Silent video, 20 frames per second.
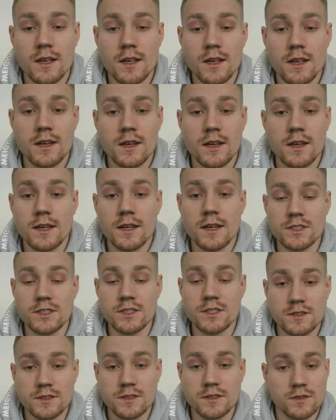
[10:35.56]
and
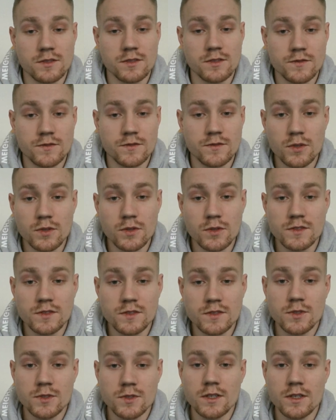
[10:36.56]
just focus
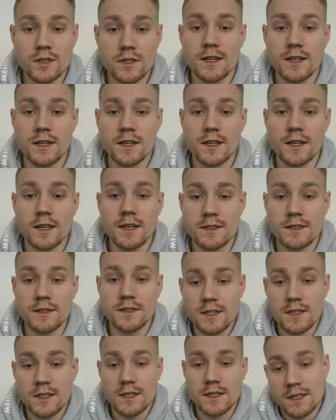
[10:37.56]
more, and
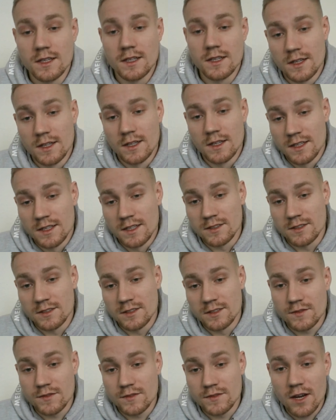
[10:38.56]
you
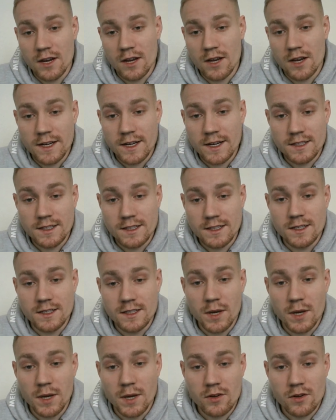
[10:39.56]
have directly a
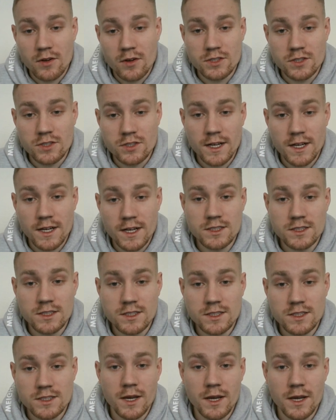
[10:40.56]
better contraction and
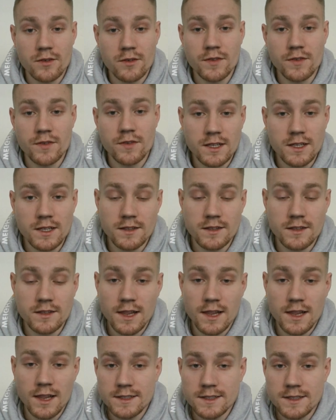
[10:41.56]
a better feeling in the
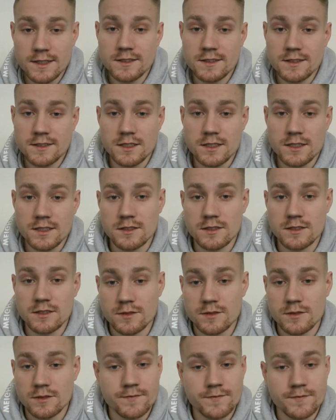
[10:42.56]
lats. And
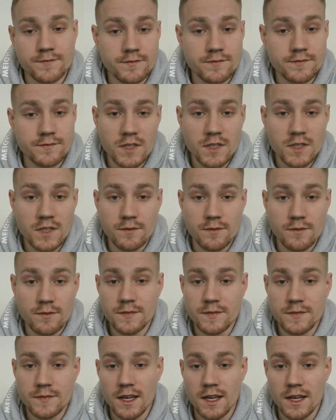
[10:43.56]
yeah,
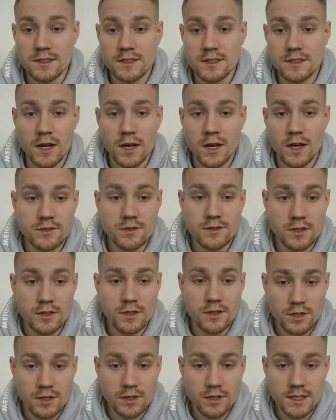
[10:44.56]
that is why I do the
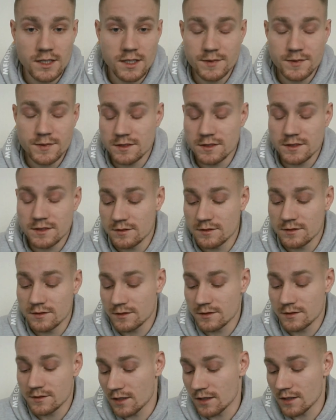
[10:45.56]
pull-ups,
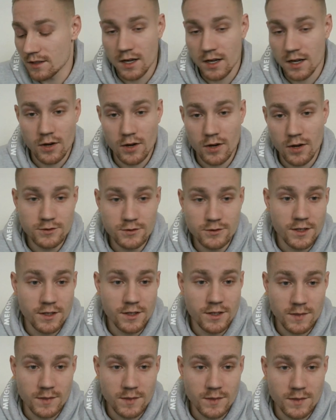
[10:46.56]
how I do
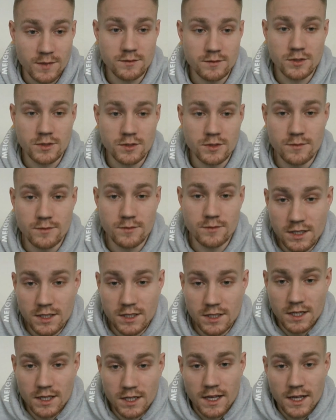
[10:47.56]
them at the moment.
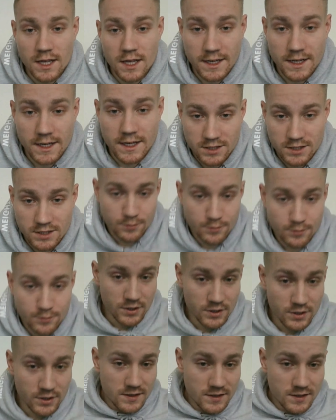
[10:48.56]
Actually
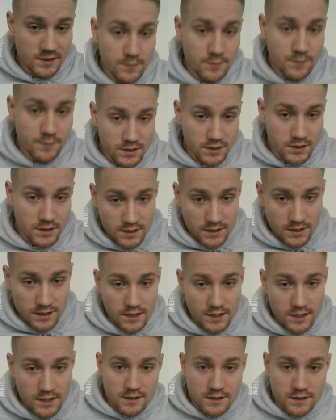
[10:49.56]
pretty simple,
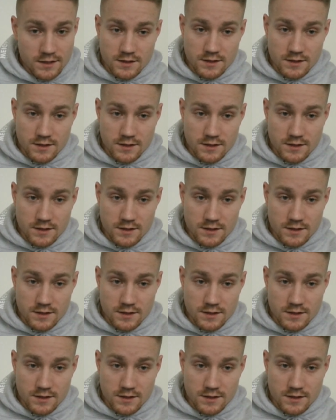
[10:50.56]
and